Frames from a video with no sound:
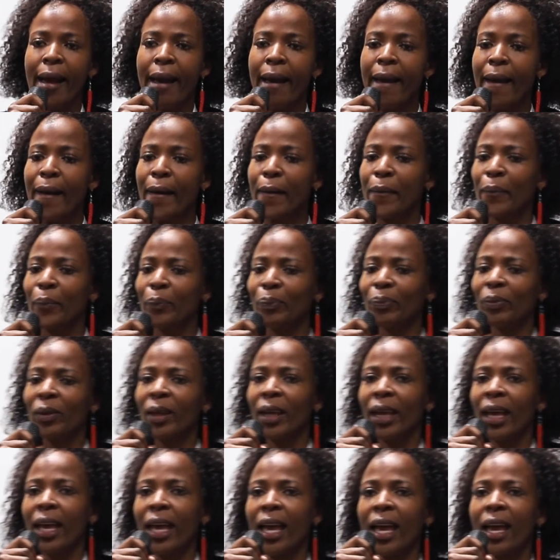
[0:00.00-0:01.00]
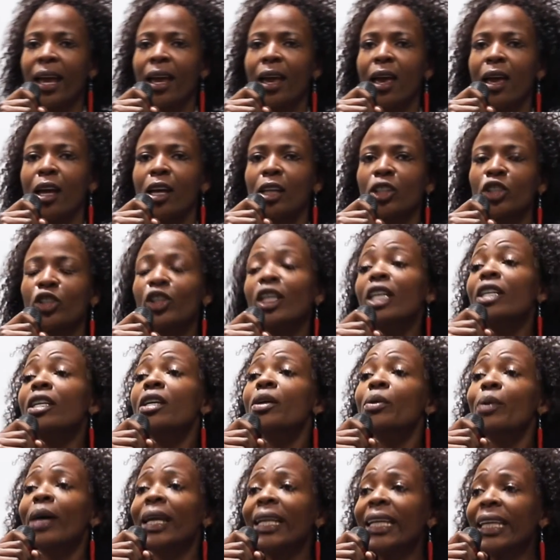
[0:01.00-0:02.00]
And um,
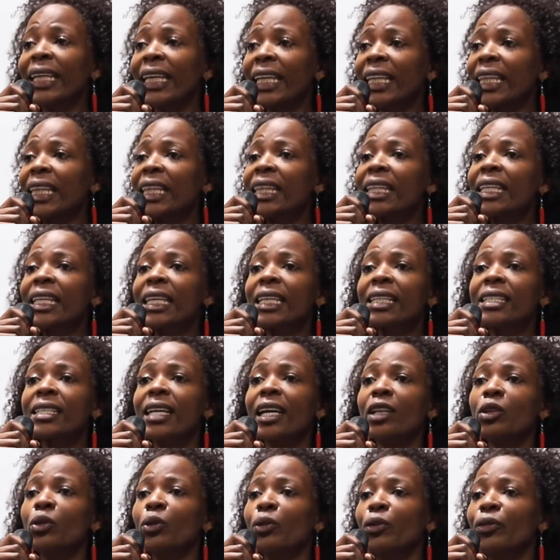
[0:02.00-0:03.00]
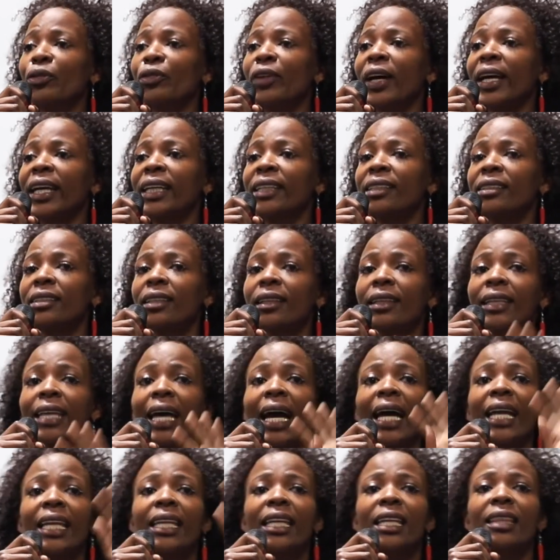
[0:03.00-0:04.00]
generally in theater, you'll find the
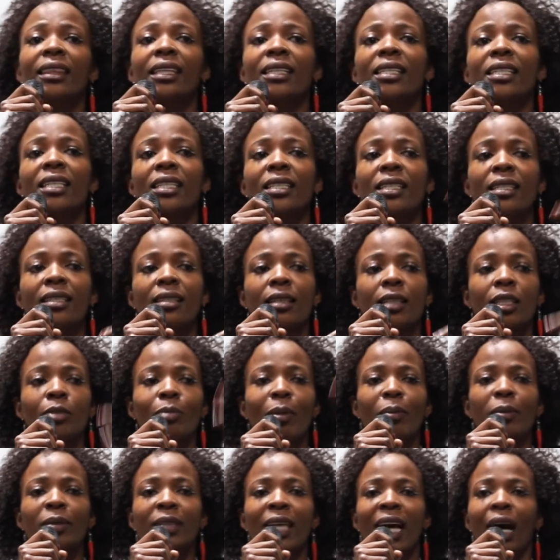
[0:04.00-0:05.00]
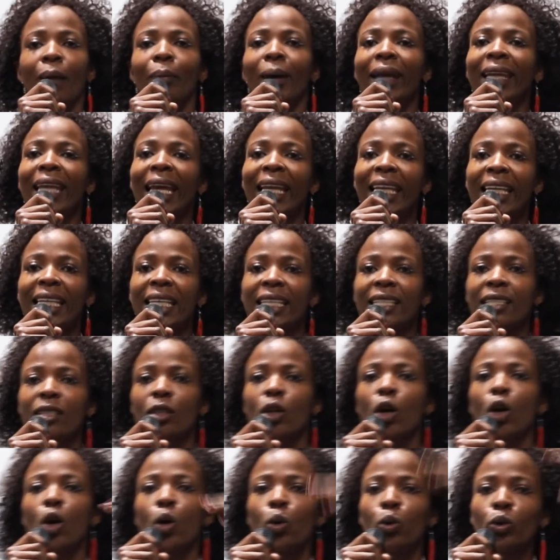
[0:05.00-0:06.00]
anesthetists,
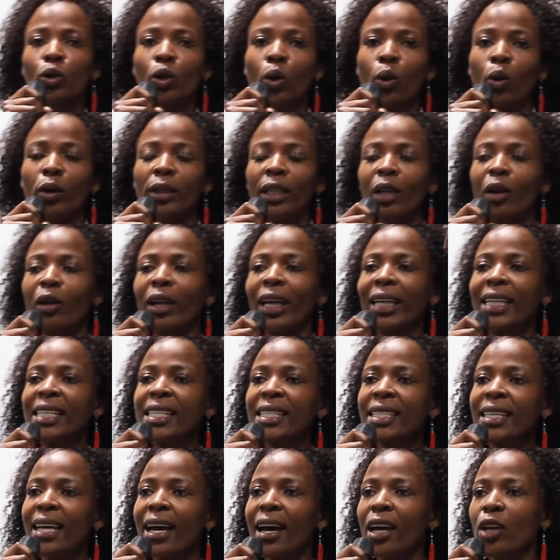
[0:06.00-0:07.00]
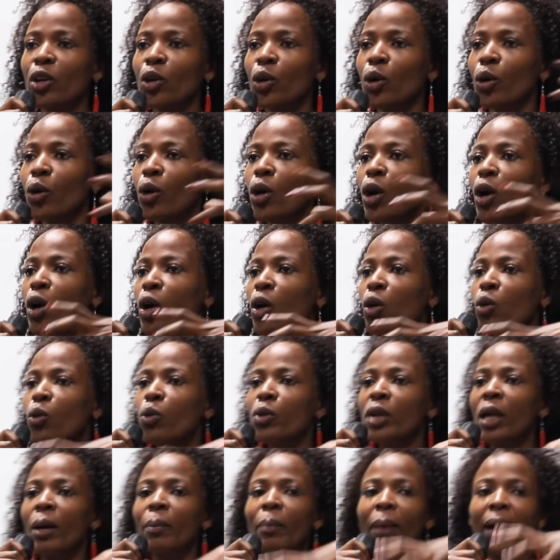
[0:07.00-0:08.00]
udokotela olalisayo
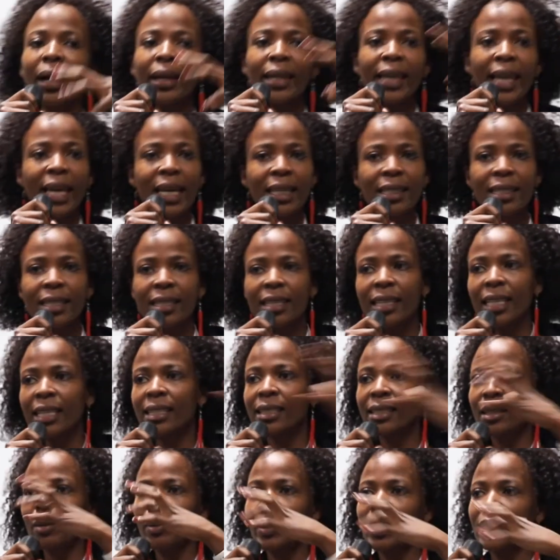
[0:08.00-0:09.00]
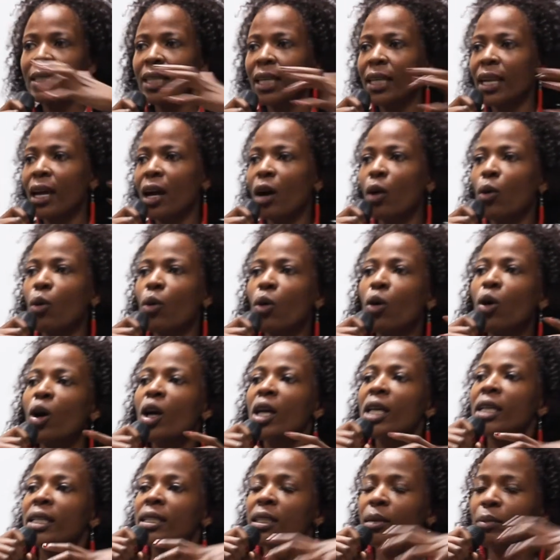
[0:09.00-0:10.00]
unamanesi esisebenza
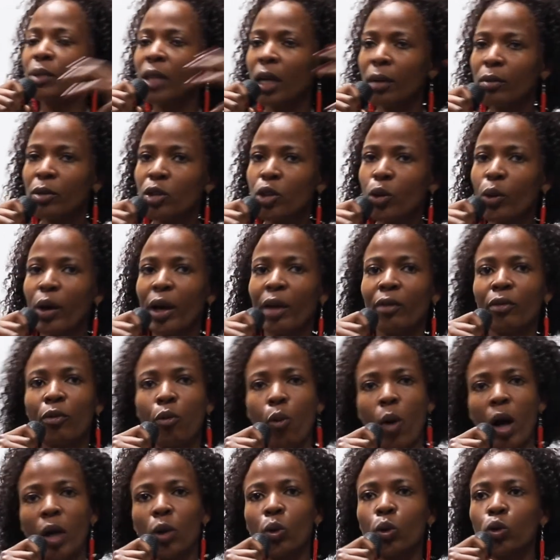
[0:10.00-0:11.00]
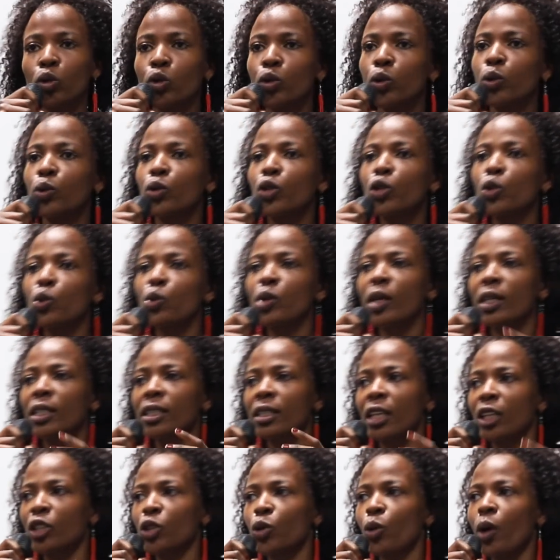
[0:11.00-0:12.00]
nawo sometimes you have one or two
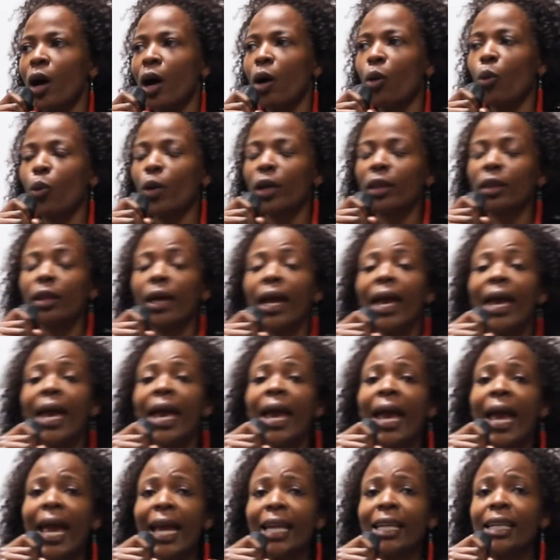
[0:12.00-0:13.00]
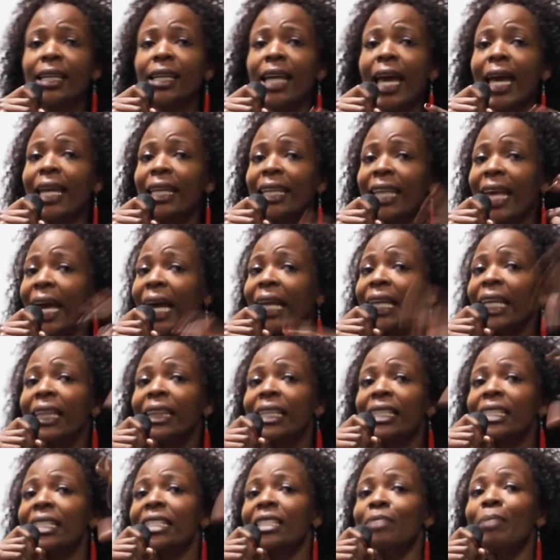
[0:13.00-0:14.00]
juniors that you are with and and
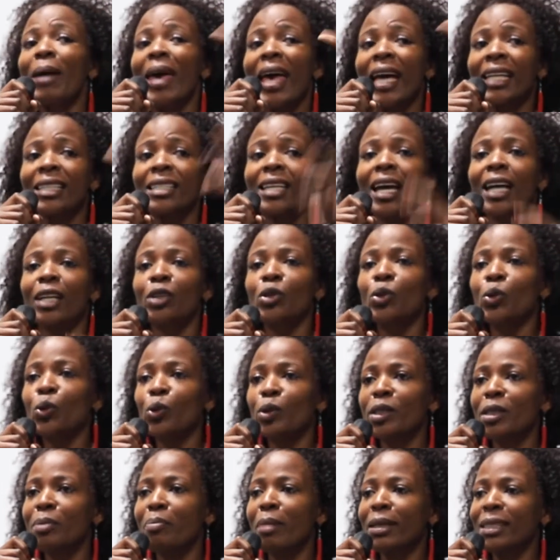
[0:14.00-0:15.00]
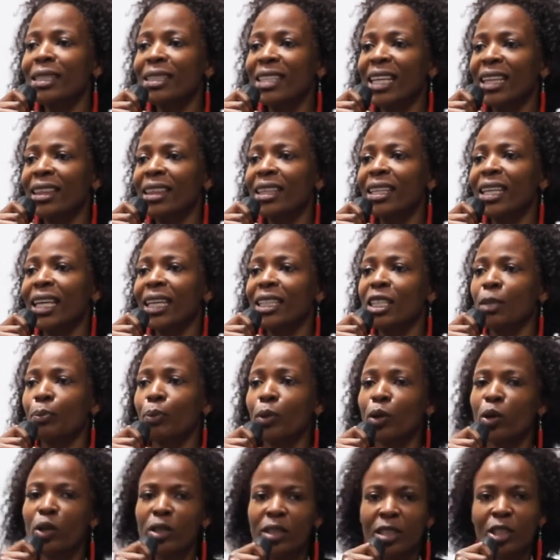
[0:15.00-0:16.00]
the to bayathanda ukuthi masise theatre
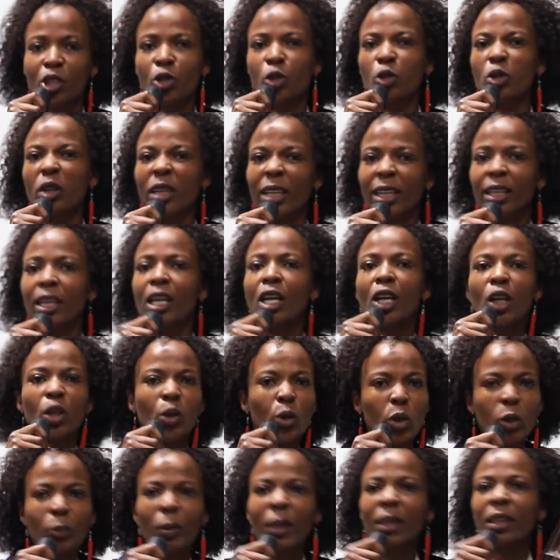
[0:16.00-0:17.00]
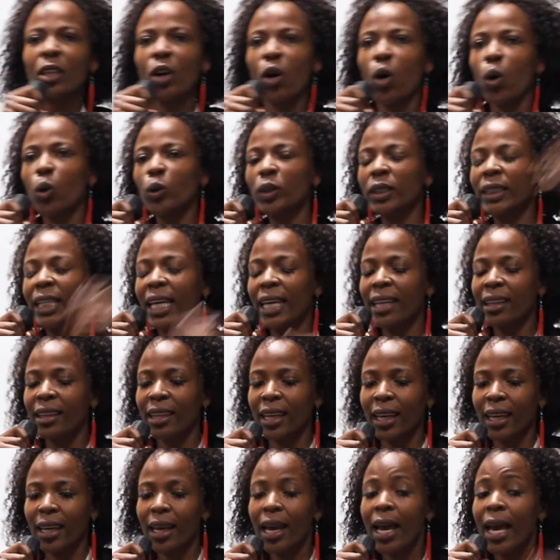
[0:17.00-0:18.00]
because it's usually you spend the whole day
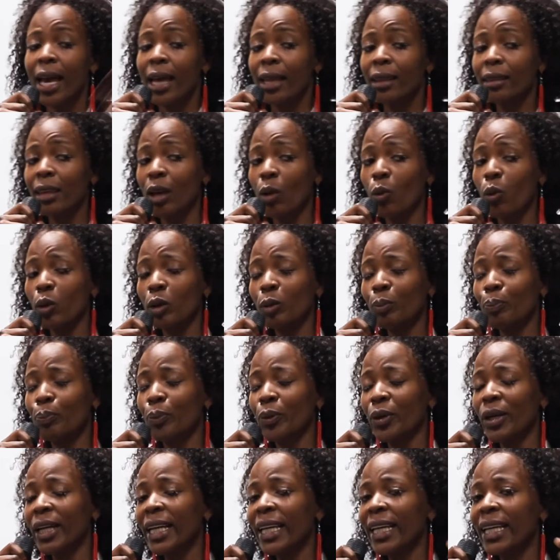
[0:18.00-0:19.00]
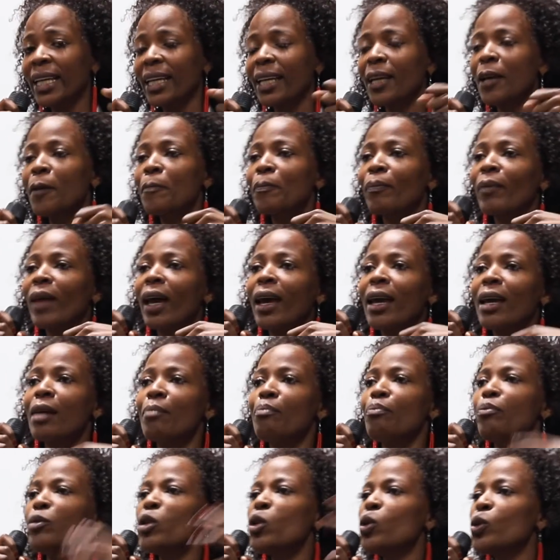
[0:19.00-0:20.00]
there they will bring
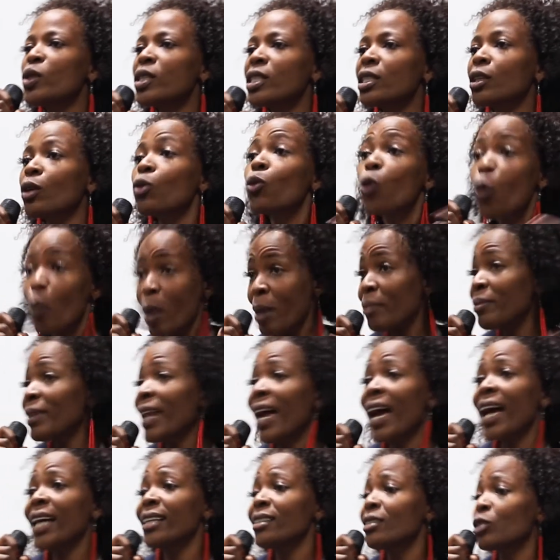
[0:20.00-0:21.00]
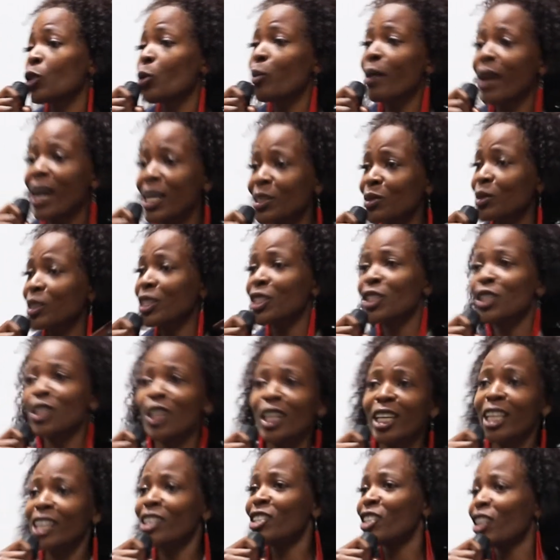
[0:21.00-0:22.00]
uh, music kube mnandi kube nje
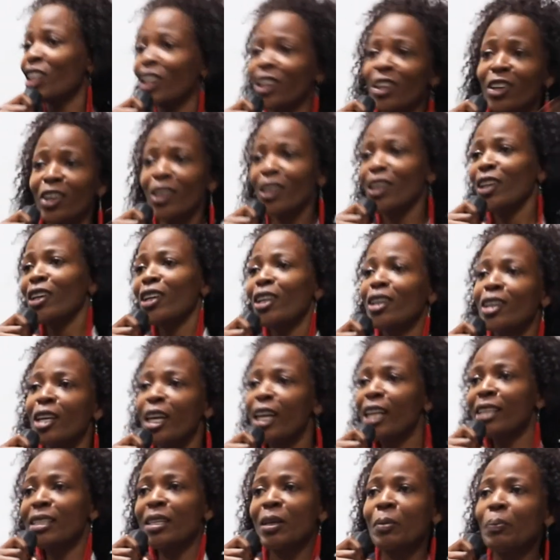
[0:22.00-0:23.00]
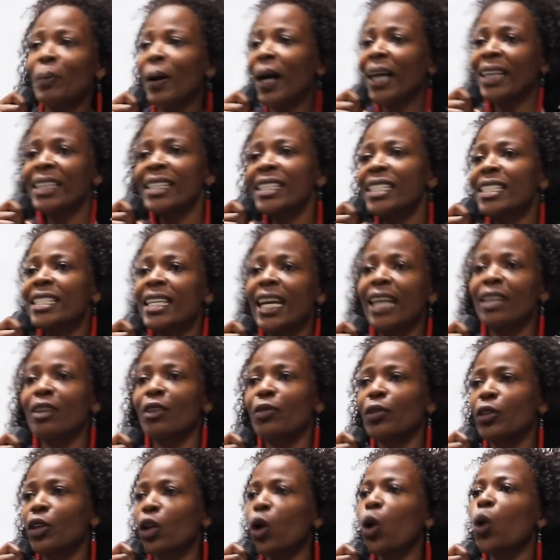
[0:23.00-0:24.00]
it's a it's a
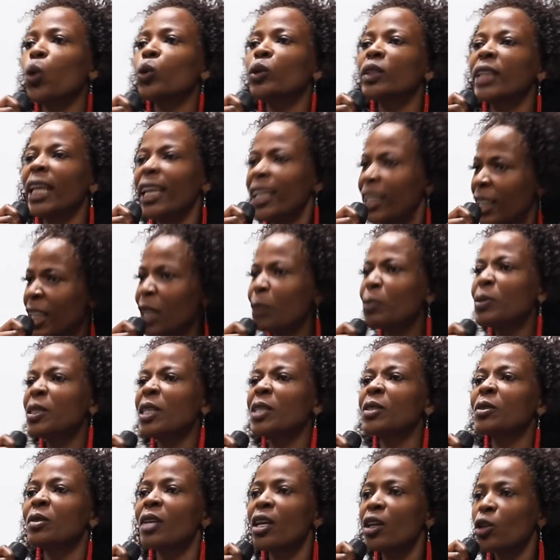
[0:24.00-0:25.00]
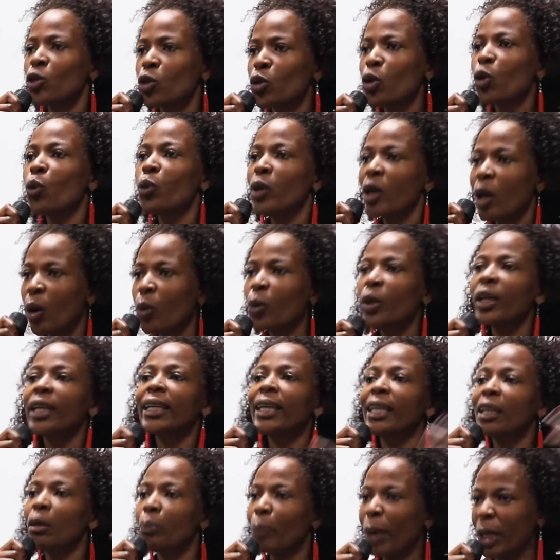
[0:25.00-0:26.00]
partynyana for the whole day it keeps us you know we are
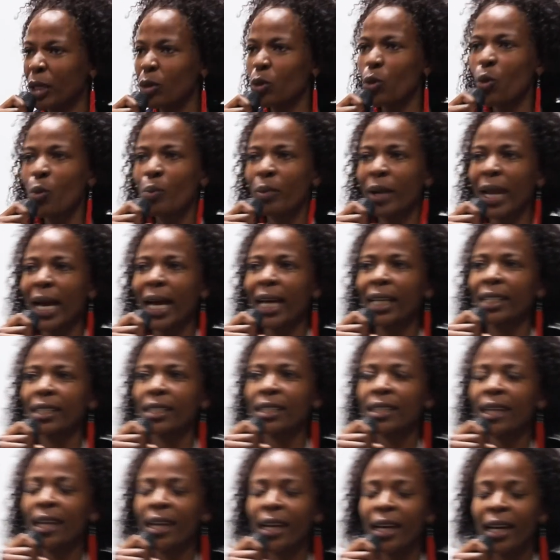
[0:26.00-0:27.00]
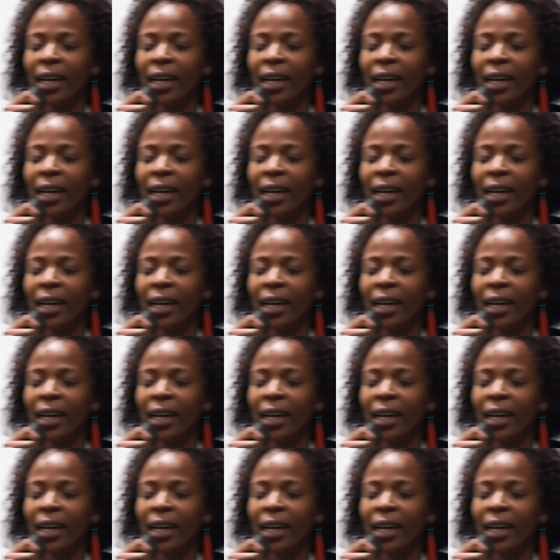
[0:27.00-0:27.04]
working but kumnandi